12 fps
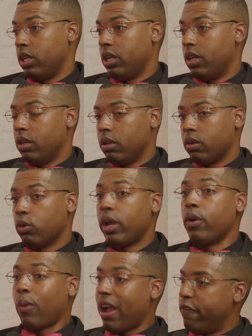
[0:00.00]
Mm-hmm.
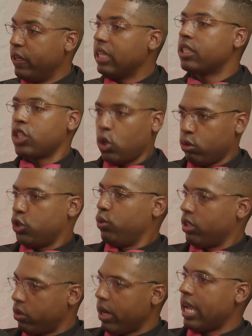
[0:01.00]
And rightfully so to
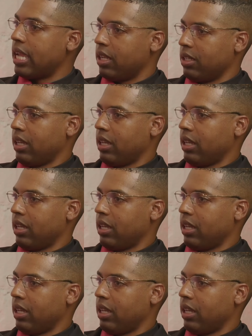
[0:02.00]
a degree.